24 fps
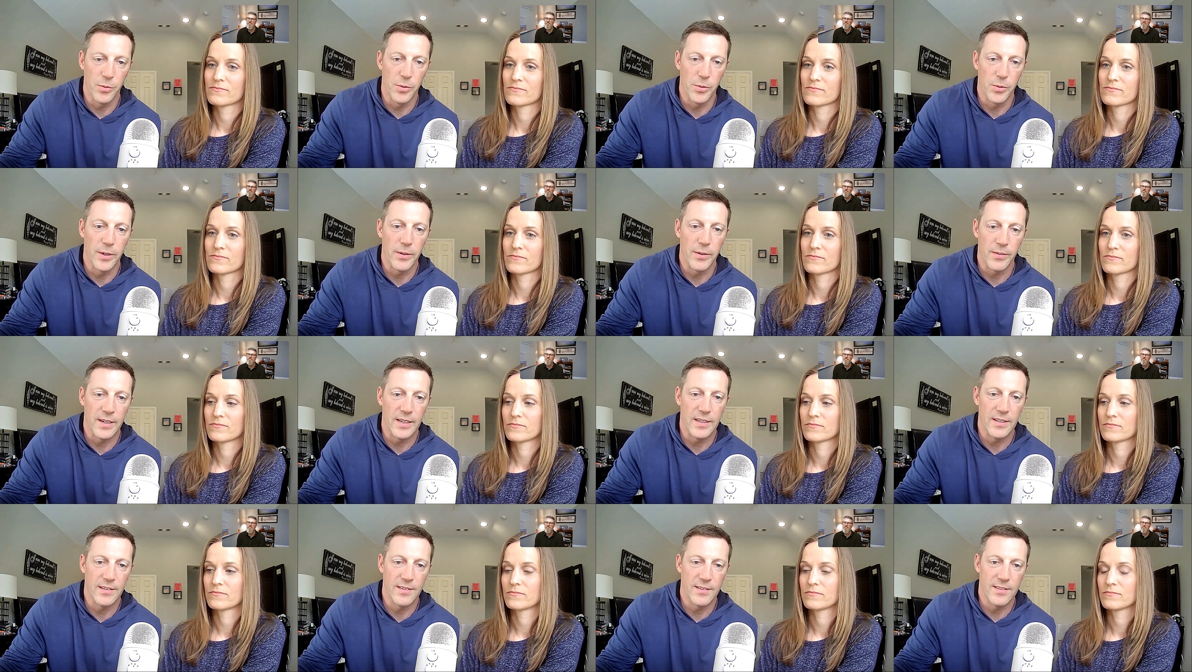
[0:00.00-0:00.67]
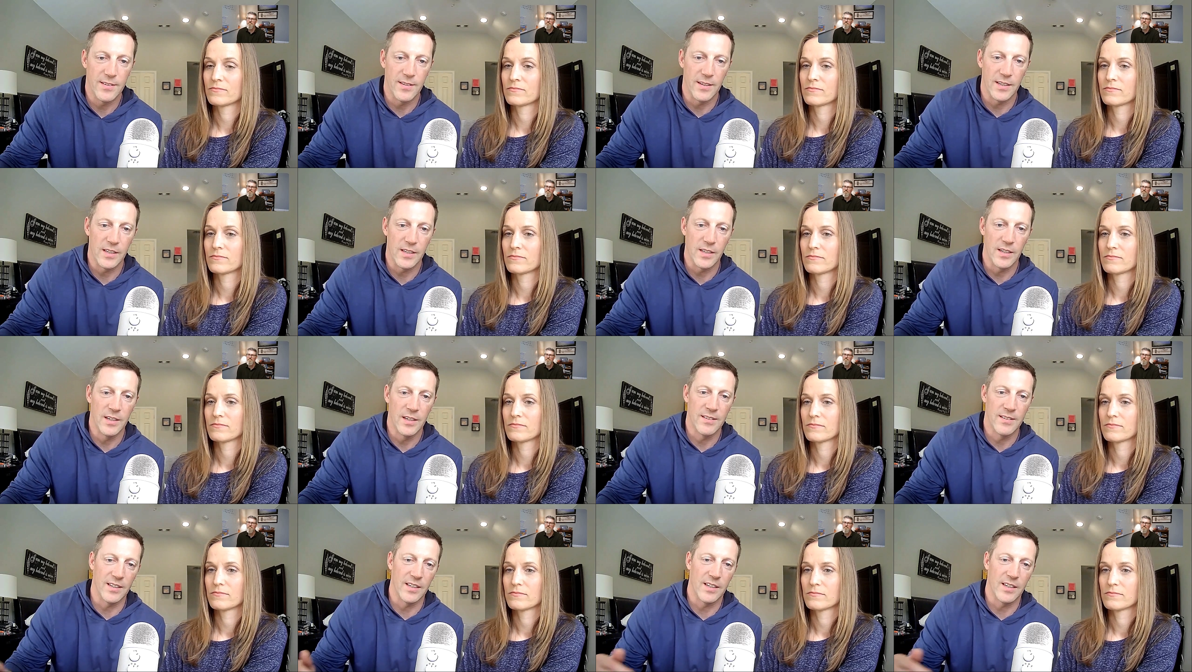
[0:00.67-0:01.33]
Speaker 1: through it right it's like
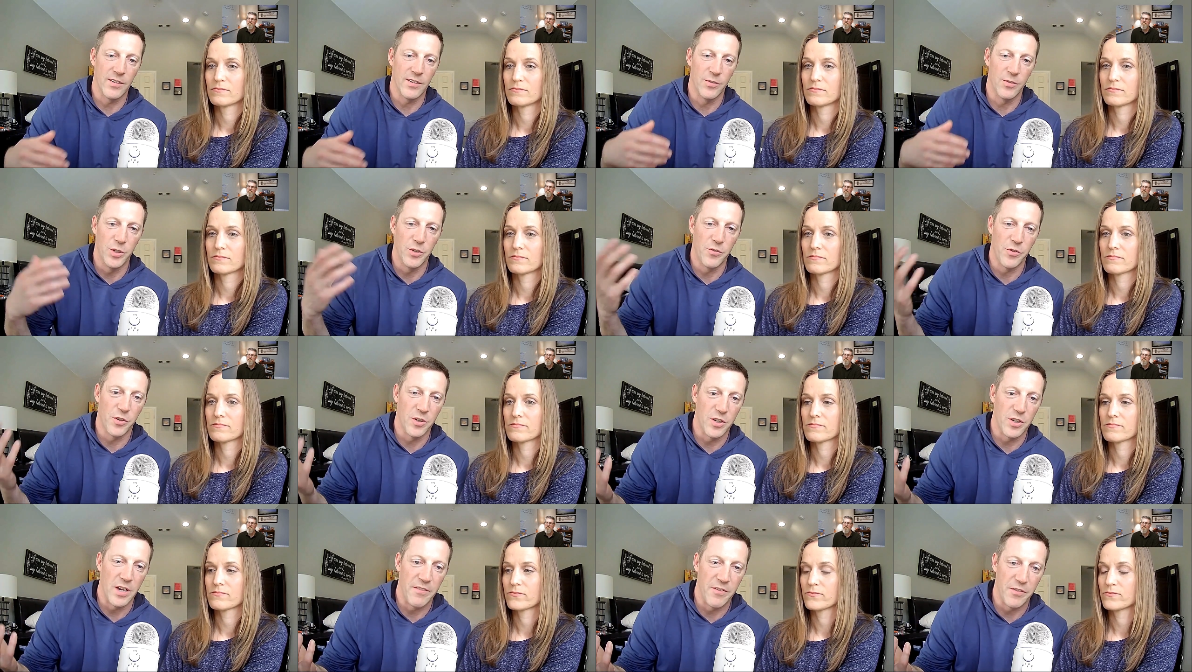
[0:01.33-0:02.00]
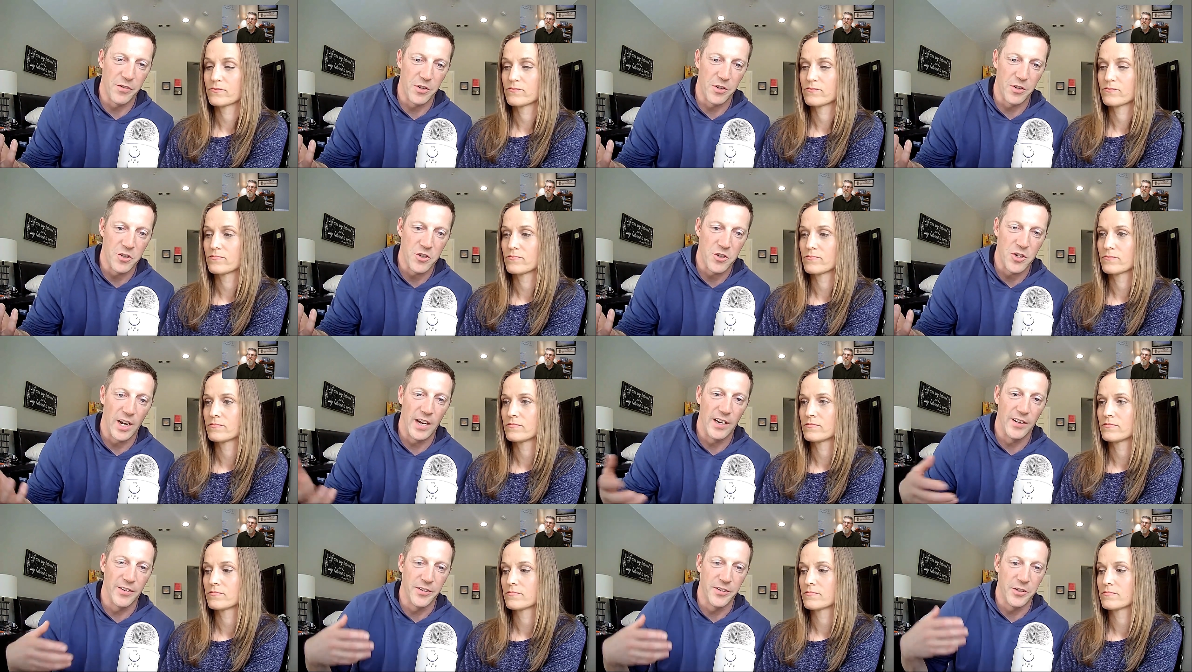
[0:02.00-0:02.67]
it's like when you fir- have your first
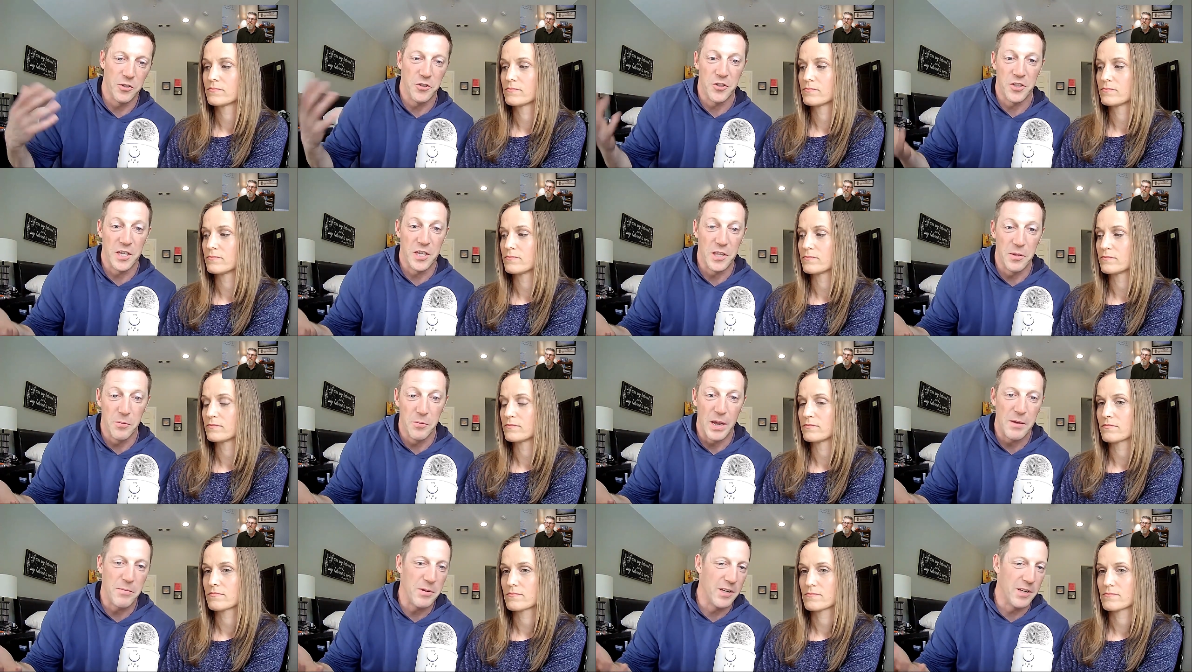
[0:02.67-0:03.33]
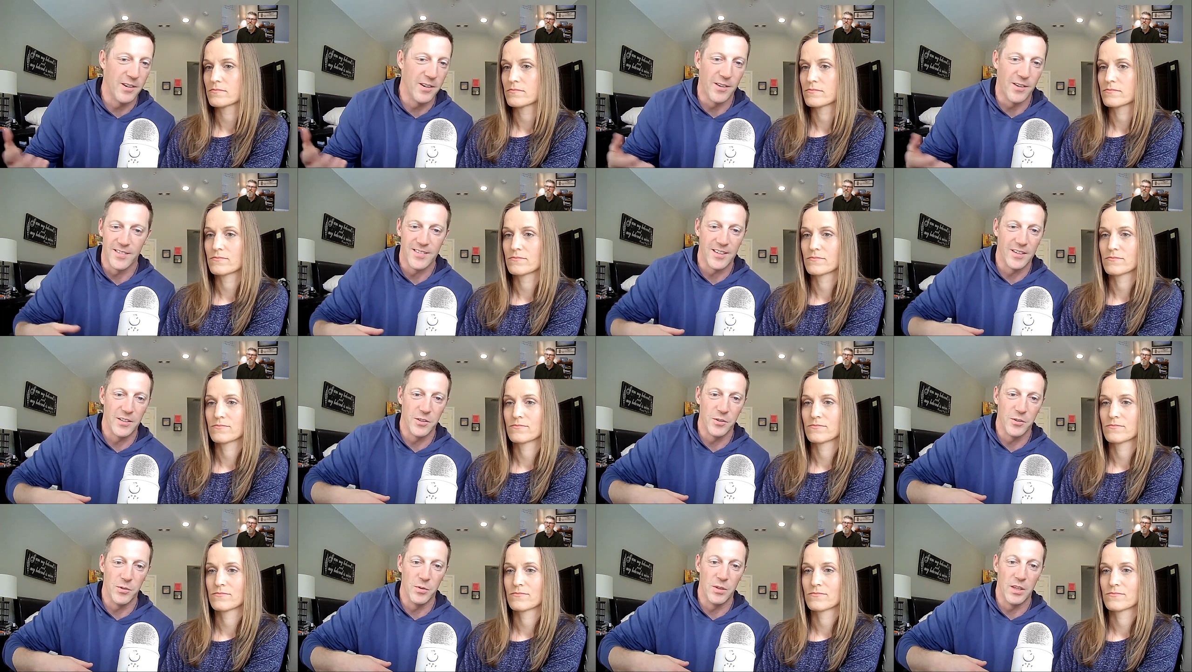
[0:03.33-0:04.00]
child and you see the baby and all of a
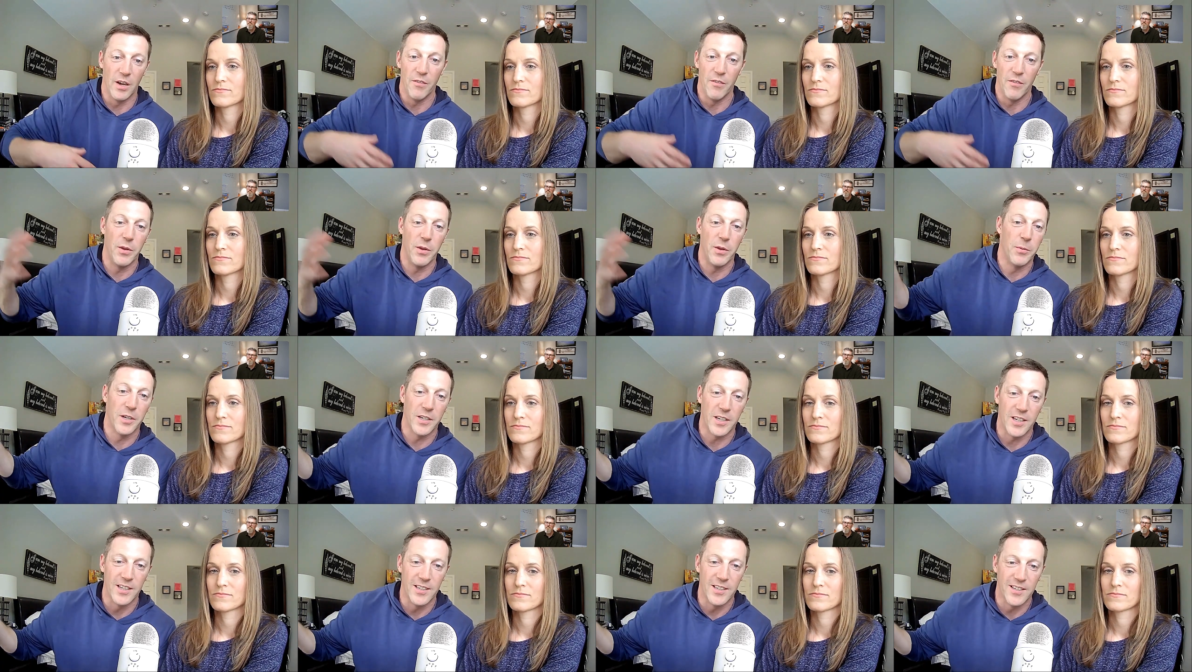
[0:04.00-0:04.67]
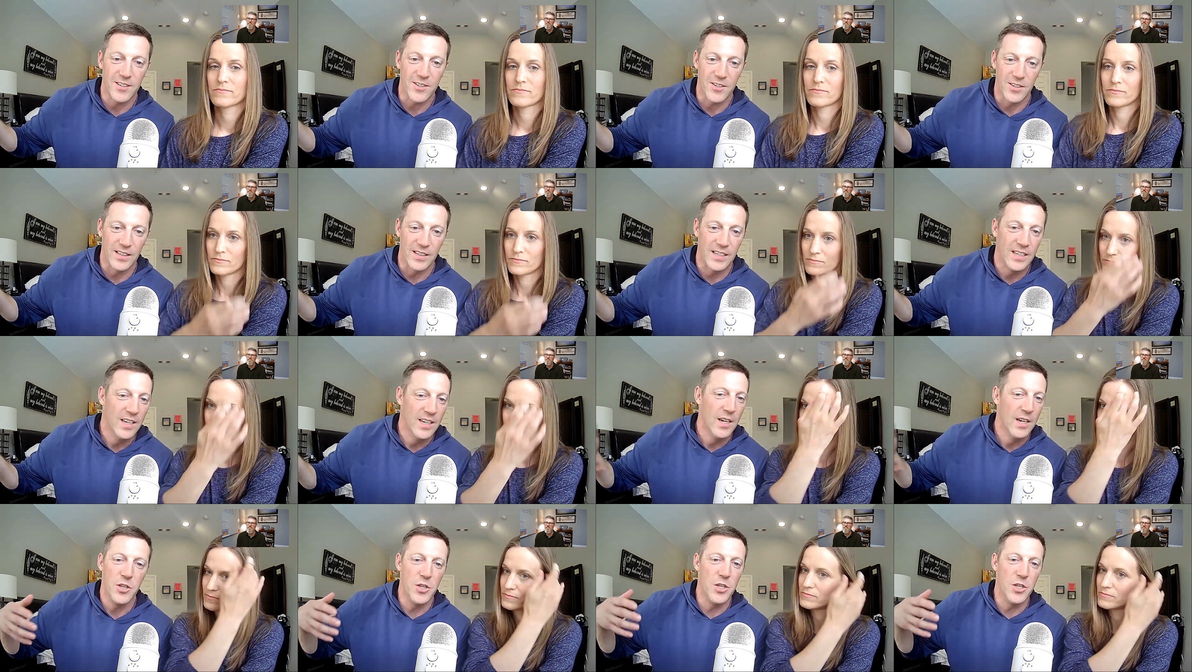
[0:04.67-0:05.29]
sudden you love them unconditionally